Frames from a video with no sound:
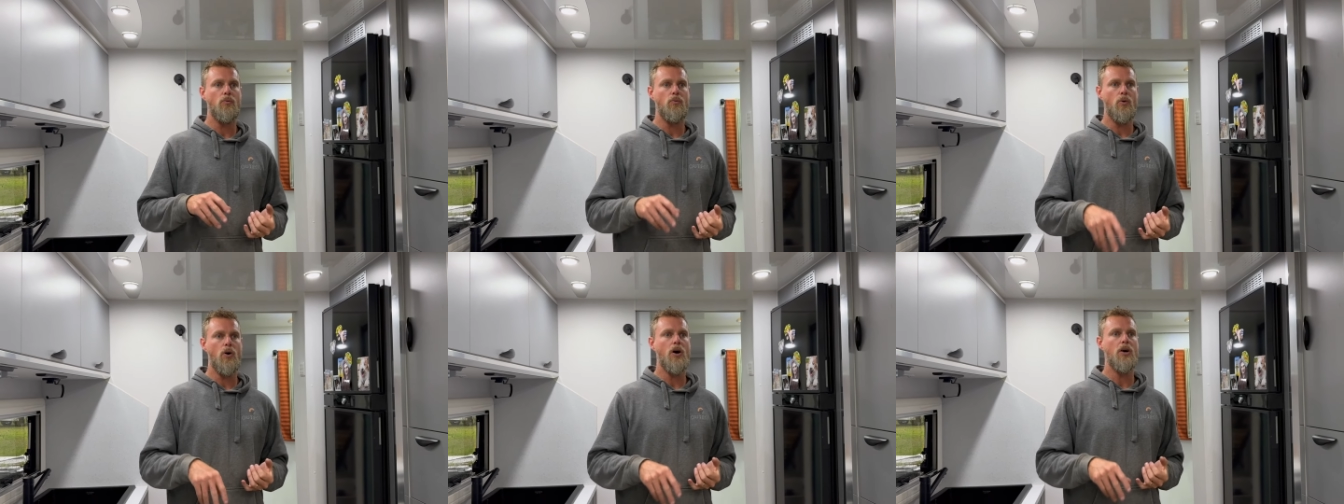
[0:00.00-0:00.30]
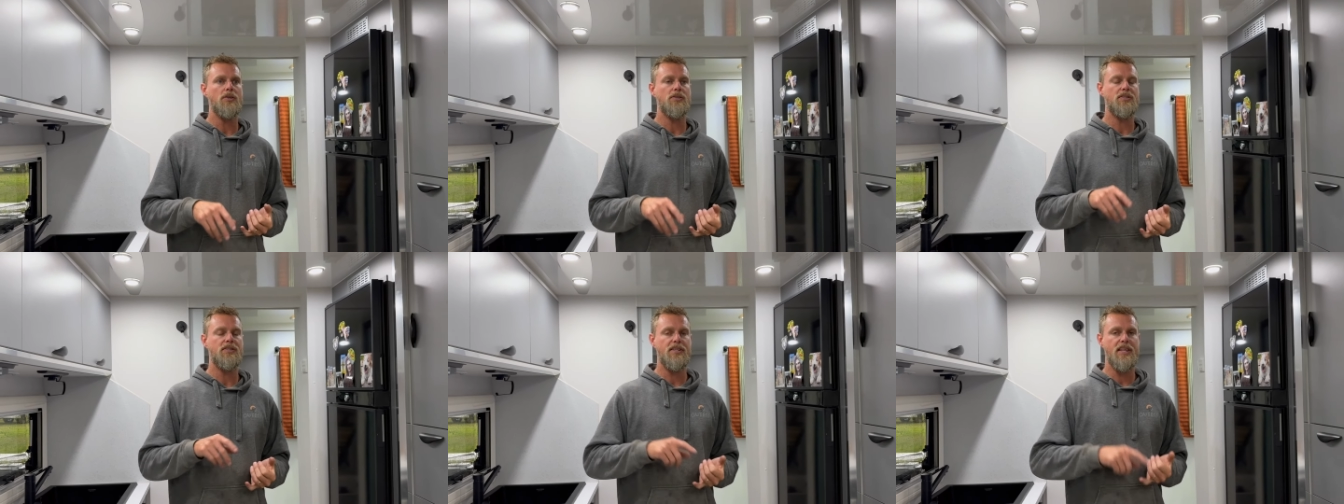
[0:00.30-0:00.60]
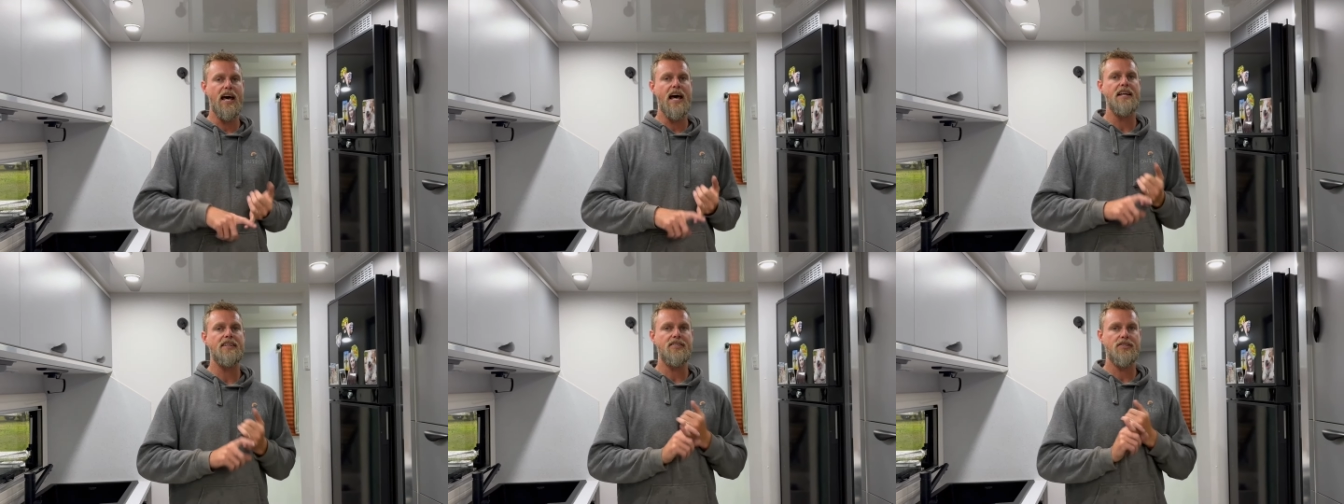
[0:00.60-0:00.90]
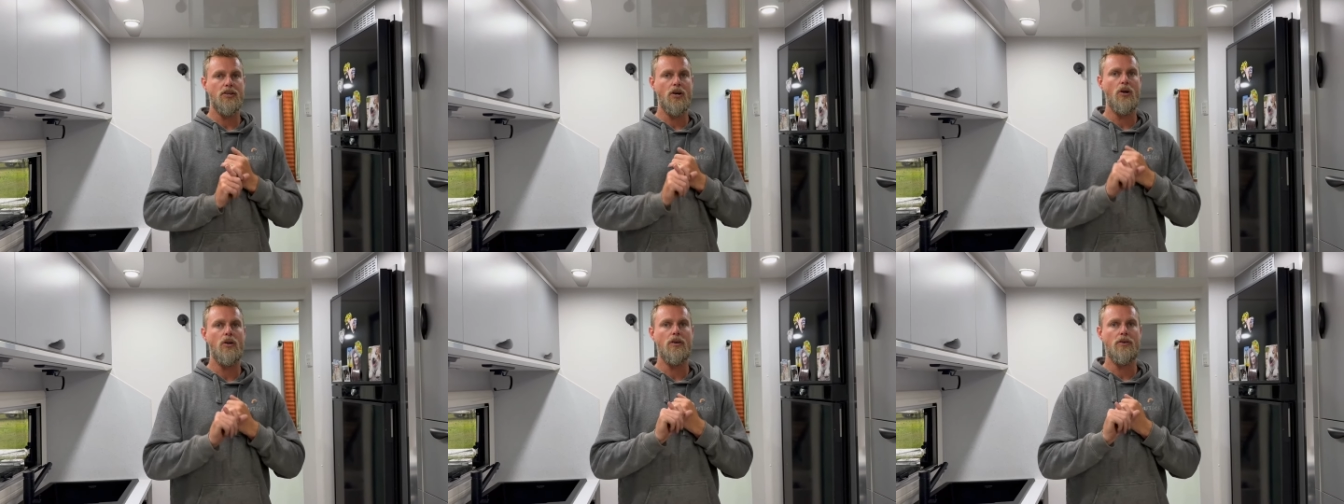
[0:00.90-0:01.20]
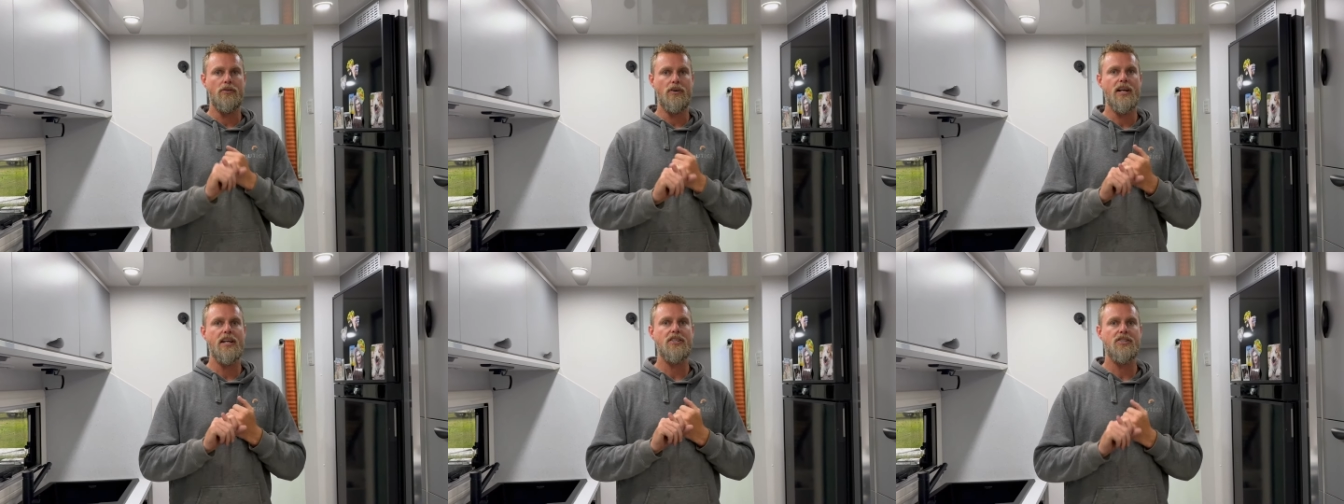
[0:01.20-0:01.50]
was that solar
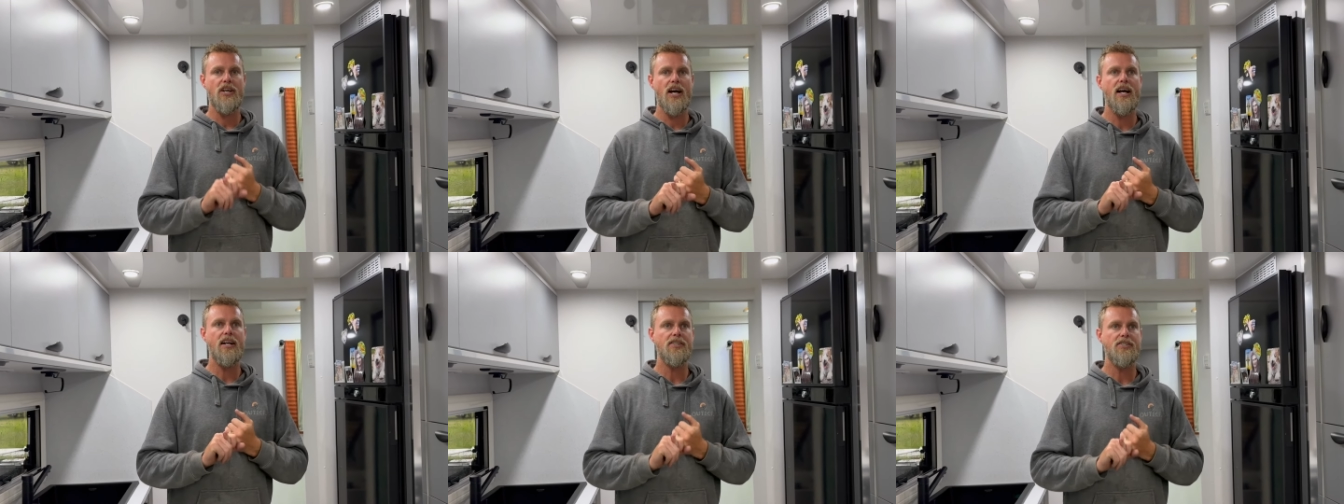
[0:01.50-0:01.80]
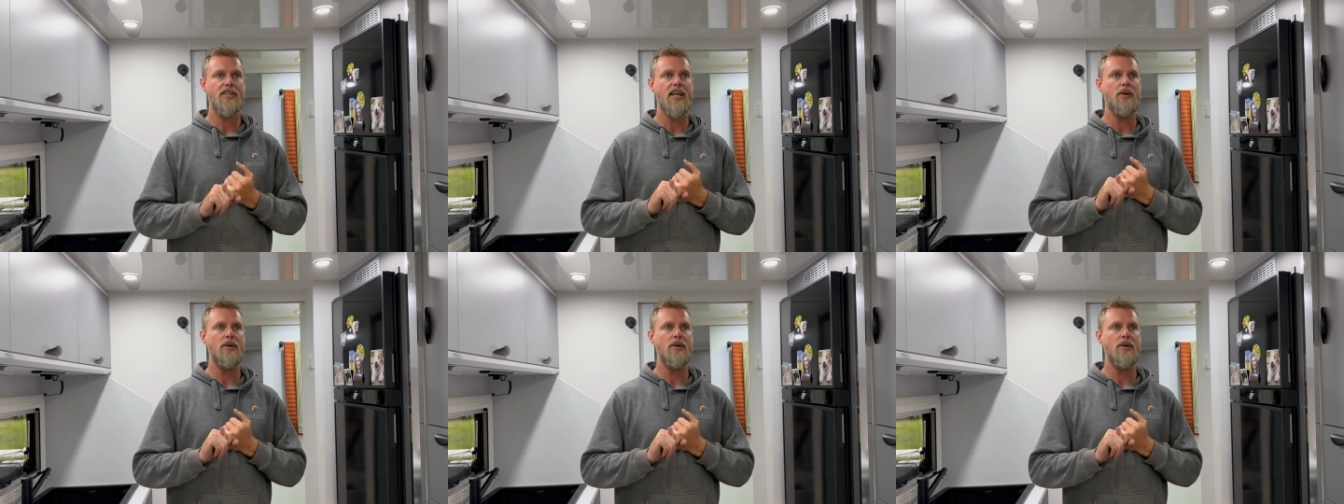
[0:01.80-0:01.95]
recharge.